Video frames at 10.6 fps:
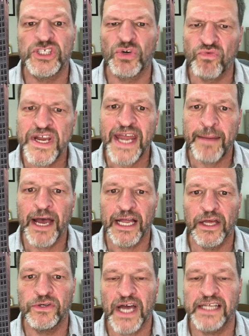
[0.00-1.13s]
to rename
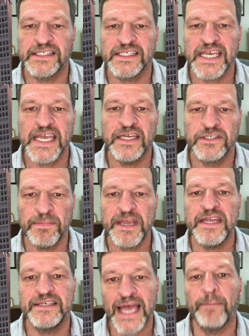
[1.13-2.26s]
hello.c to
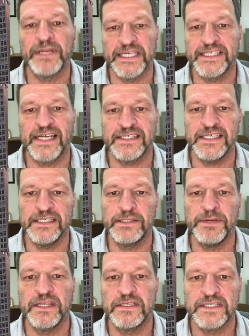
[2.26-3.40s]
be template.c, to
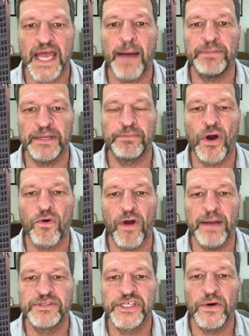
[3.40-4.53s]
be the template
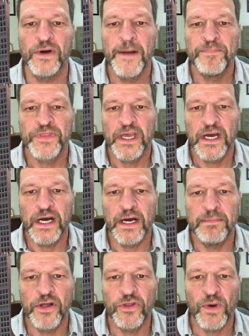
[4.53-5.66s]
program. So
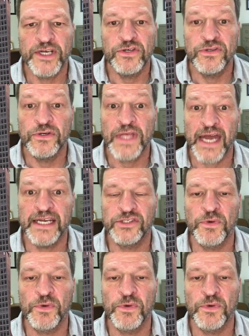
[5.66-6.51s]
the way to do that is